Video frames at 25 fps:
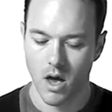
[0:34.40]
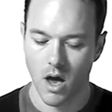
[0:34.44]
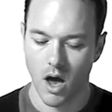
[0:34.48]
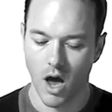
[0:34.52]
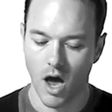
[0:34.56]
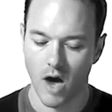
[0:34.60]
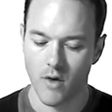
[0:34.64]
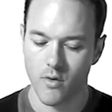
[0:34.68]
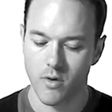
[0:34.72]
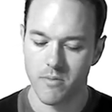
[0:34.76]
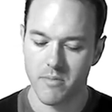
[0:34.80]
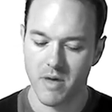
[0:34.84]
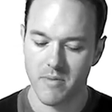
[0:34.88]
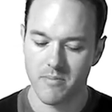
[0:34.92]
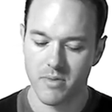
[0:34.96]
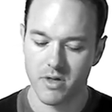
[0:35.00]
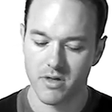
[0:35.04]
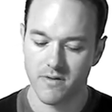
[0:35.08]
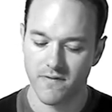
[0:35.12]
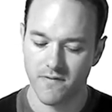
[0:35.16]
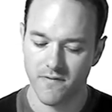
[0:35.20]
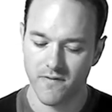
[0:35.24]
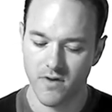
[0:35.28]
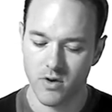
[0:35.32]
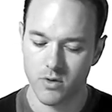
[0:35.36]
I remember the
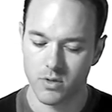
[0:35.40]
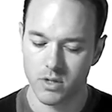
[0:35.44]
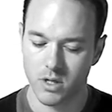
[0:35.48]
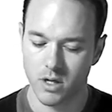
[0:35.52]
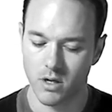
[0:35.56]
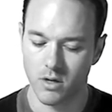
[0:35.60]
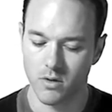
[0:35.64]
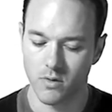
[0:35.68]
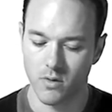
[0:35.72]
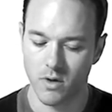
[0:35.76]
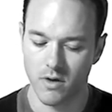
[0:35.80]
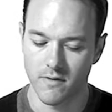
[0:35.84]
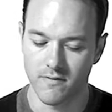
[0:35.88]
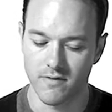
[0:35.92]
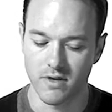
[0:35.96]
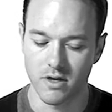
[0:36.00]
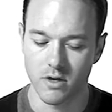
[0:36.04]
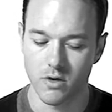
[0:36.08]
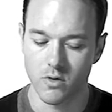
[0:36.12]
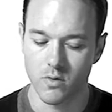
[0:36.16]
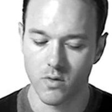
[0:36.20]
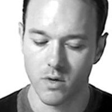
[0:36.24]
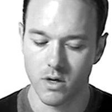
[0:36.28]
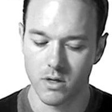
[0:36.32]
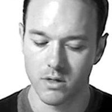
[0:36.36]
photo of
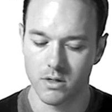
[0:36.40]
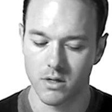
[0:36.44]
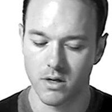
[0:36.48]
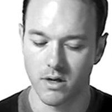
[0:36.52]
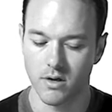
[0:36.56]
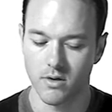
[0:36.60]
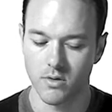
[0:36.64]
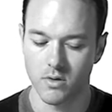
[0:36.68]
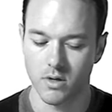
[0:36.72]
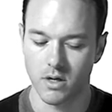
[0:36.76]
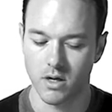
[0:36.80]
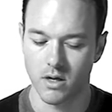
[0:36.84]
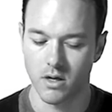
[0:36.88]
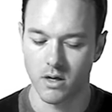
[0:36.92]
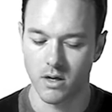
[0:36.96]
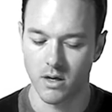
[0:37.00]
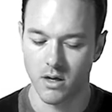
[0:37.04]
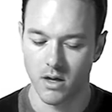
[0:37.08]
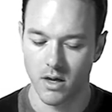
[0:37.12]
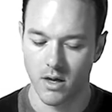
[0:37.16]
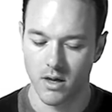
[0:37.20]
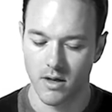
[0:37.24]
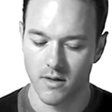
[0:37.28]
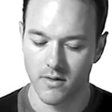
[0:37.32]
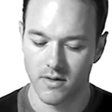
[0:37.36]
you and Luca
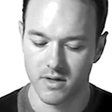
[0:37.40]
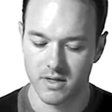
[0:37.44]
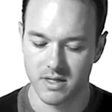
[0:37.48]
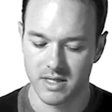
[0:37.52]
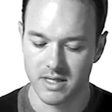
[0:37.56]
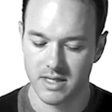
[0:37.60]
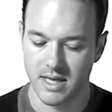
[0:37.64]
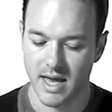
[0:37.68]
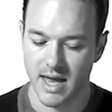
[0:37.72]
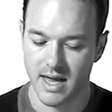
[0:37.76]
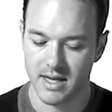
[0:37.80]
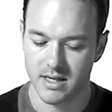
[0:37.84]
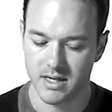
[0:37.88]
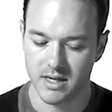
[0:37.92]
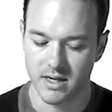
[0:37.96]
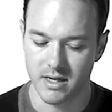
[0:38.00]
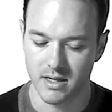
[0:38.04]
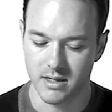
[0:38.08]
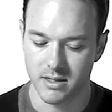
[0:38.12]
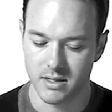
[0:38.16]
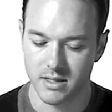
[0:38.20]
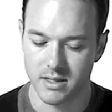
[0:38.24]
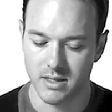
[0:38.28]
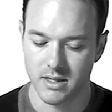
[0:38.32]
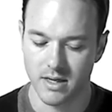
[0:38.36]
that sat in
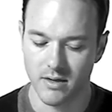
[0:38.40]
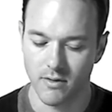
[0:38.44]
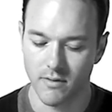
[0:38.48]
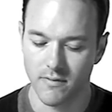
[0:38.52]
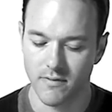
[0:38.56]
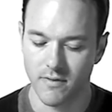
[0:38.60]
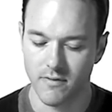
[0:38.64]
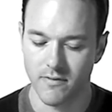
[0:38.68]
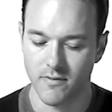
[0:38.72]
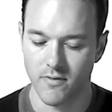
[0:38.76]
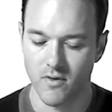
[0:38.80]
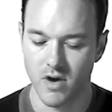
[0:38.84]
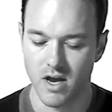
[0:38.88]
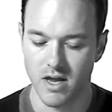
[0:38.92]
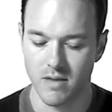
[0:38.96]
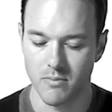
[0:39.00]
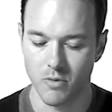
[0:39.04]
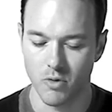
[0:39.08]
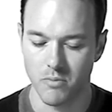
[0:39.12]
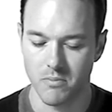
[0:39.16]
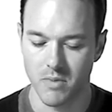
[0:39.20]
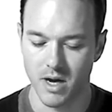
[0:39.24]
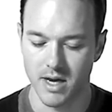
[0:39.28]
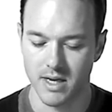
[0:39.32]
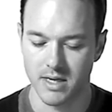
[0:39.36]
its silver frame
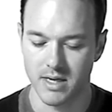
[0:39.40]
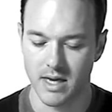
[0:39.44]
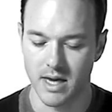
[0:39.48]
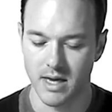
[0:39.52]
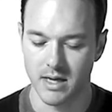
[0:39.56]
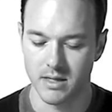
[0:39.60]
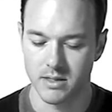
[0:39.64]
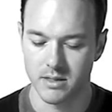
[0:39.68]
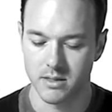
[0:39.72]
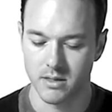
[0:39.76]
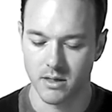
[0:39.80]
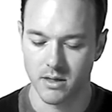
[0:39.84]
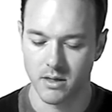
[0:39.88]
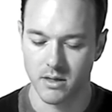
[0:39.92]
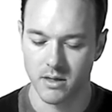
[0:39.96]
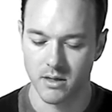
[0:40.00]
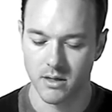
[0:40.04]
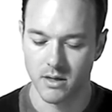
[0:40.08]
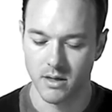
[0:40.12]
on my desk.